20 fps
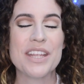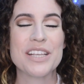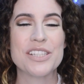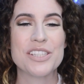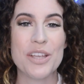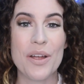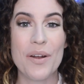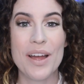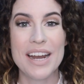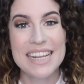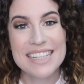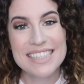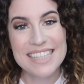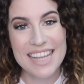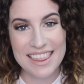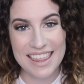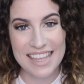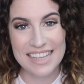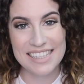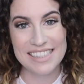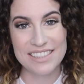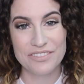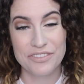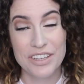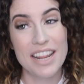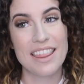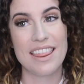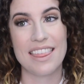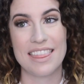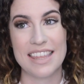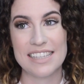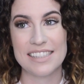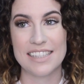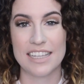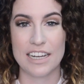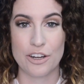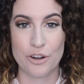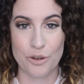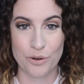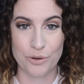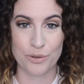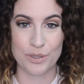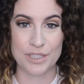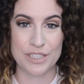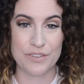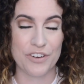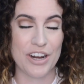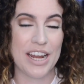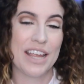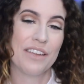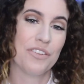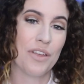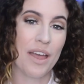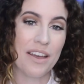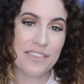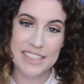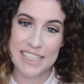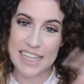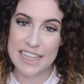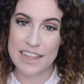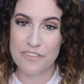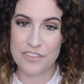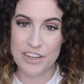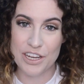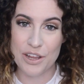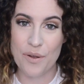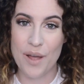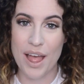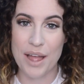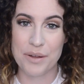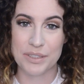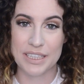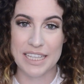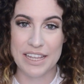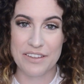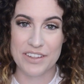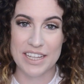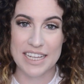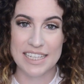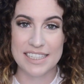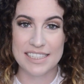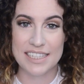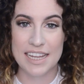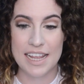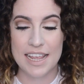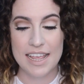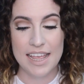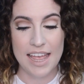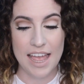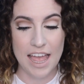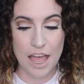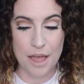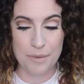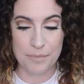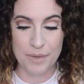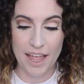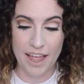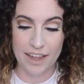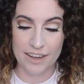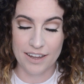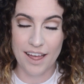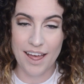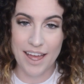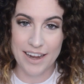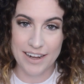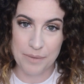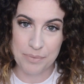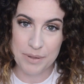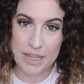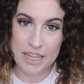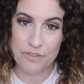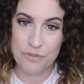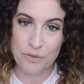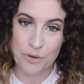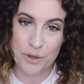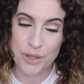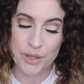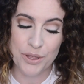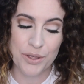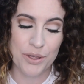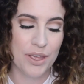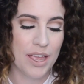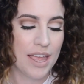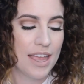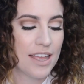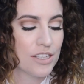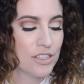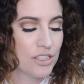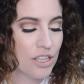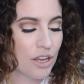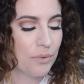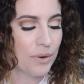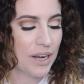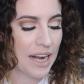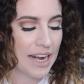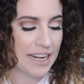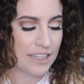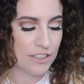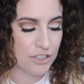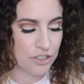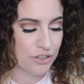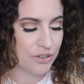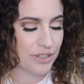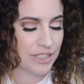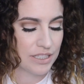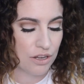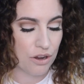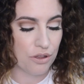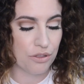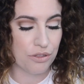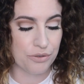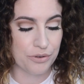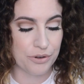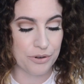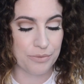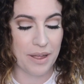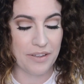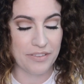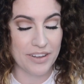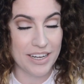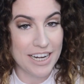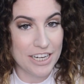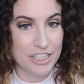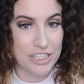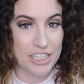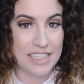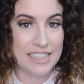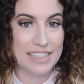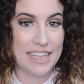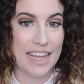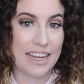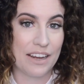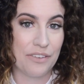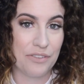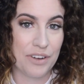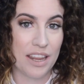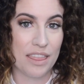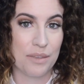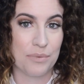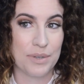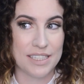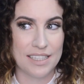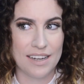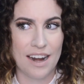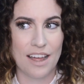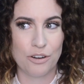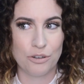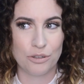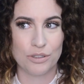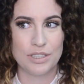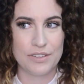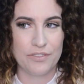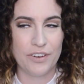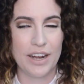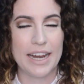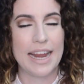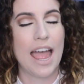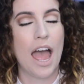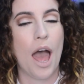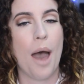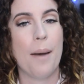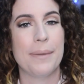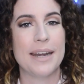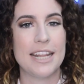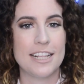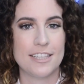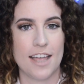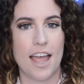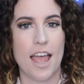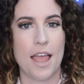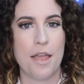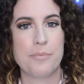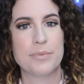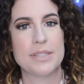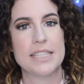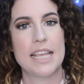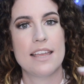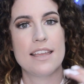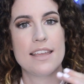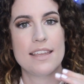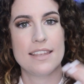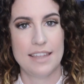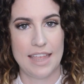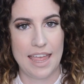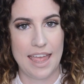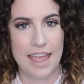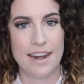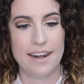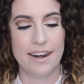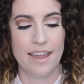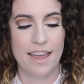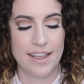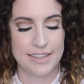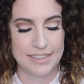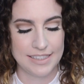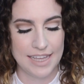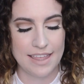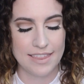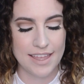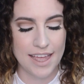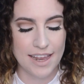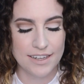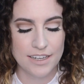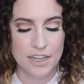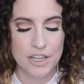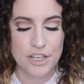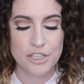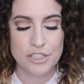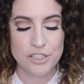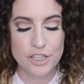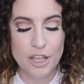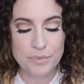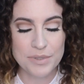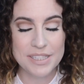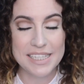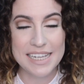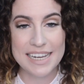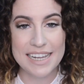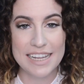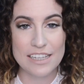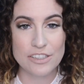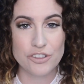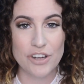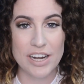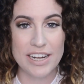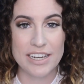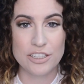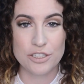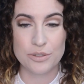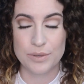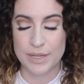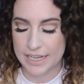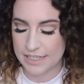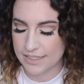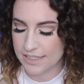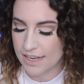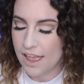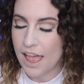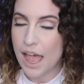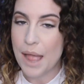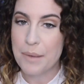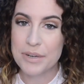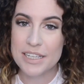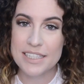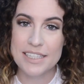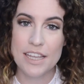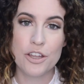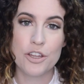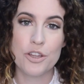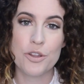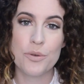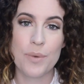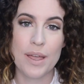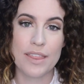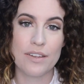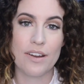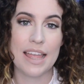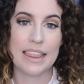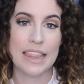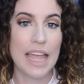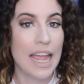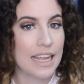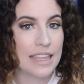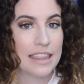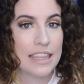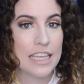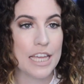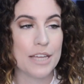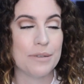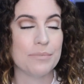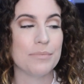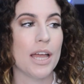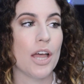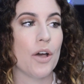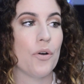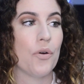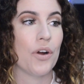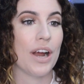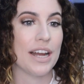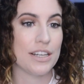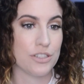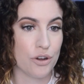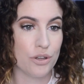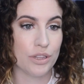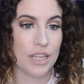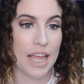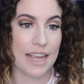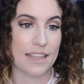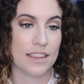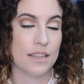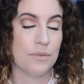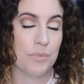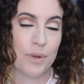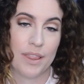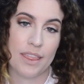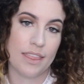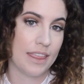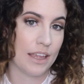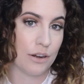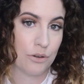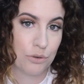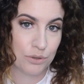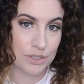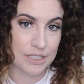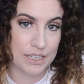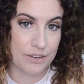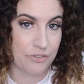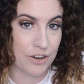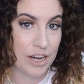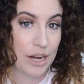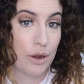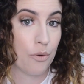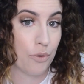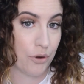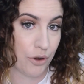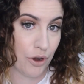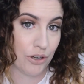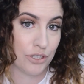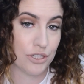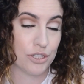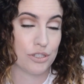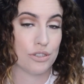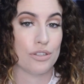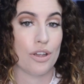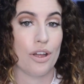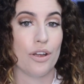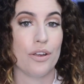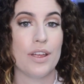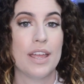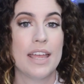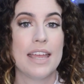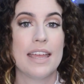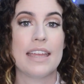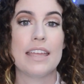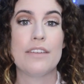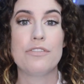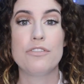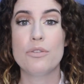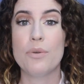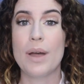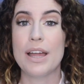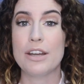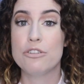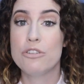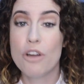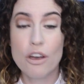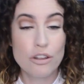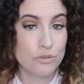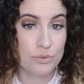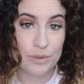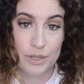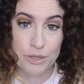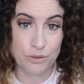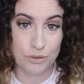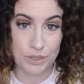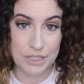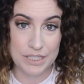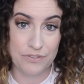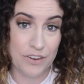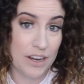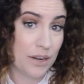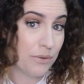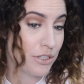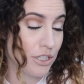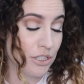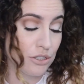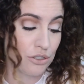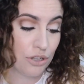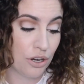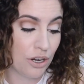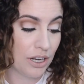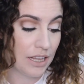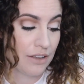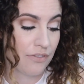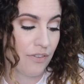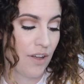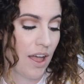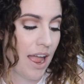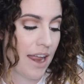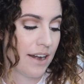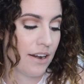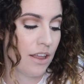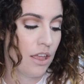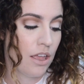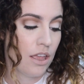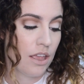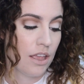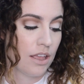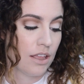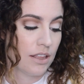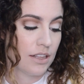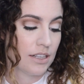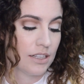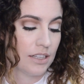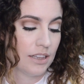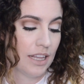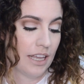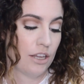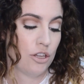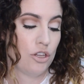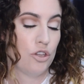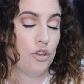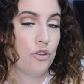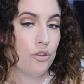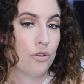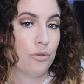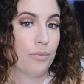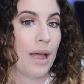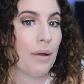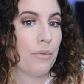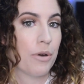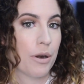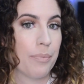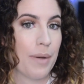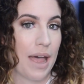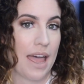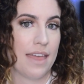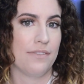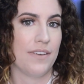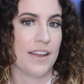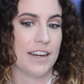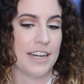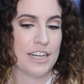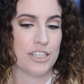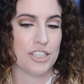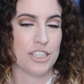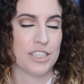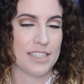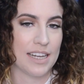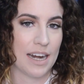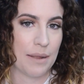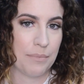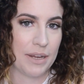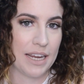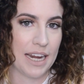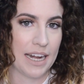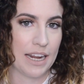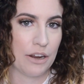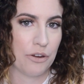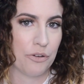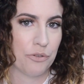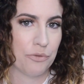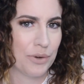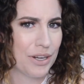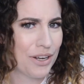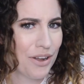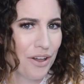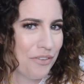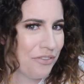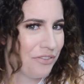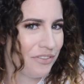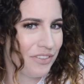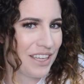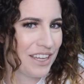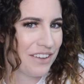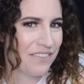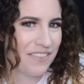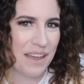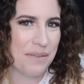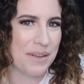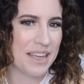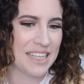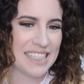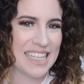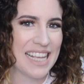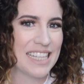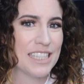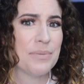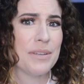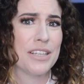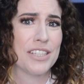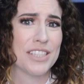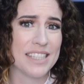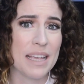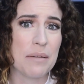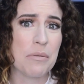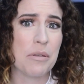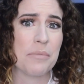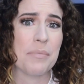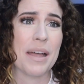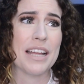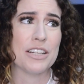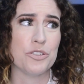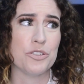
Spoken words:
So I need to get rid of the things that are not cruelty-free. If you haven't seen that video, I will leave it a card up here for you. So what I need to do is go through my foundations and get rid of the ones that aren't cruelty-free. How many times can I say that? So I'm just going to get straight into it. I'm going to tell you whether I like them or I don't like them, whether they're cruelty-free or not. So if you are not doing cruelty-free, which is totally fine, like you might want to buy the foundations that I'm getting rid of, if that makes sense, because some of them I